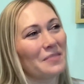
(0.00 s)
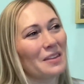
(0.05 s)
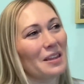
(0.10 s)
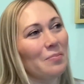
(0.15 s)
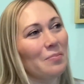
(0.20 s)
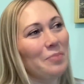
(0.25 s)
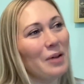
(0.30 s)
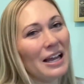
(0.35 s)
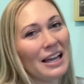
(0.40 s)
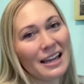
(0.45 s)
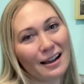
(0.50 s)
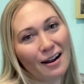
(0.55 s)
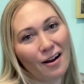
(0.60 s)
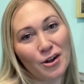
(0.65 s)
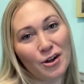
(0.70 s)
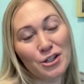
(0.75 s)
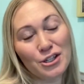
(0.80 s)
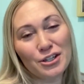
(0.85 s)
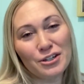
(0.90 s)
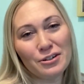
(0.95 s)
but
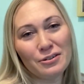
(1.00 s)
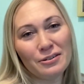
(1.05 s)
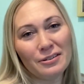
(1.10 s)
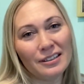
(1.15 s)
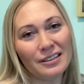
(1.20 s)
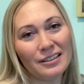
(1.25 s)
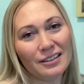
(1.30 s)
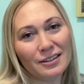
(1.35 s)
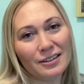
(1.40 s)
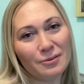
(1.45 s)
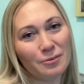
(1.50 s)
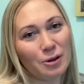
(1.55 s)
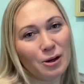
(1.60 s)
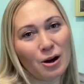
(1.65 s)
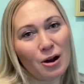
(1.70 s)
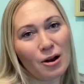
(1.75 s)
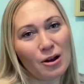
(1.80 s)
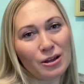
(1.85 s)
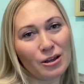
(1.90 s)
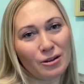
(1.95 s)
also, we're
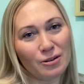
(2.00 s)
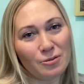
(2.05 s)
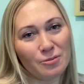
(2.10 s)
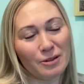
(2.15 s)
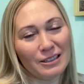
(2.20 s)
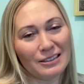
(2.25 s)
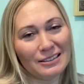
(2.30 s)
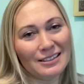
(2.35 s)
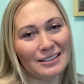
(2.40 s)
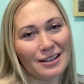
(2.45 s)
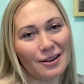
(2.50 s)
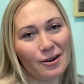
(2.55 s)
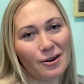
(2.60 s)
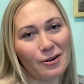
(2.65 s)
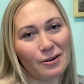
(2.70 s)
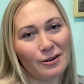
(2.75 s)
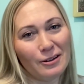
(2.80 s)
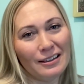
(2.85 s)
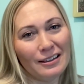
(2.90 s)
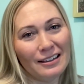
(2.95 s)
all human,
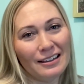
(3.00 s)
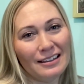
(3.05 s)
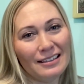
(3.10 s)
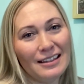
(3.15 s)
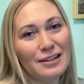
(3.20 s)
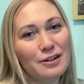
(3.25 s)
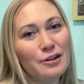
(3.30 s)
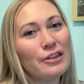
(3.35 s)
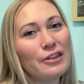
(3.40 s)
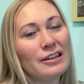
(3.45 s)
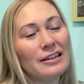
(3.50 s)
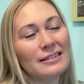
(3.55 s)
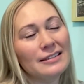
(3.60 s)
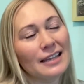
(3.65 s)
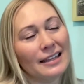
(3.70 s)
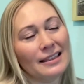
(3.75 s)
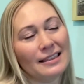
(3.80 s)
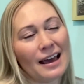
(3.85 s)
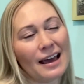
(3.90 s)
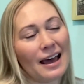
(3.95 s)
so little things
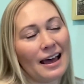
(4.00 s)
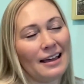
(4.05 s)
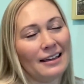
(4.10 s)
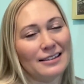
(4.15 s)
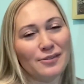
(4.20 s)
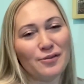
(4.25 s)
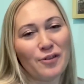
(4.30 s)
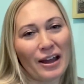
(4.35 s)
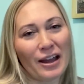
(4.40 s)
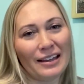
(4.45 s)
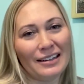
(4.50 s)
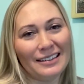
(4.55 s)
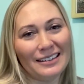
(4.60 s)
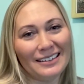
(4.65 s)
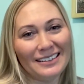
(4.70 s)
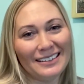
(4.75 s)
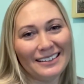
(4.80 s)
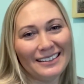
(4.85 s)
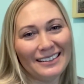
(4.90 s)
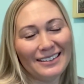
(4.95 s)
like that, it's fine.
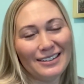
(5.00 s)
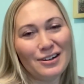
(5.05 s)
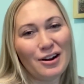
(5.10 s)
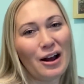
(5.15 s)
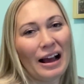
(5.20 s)
You don't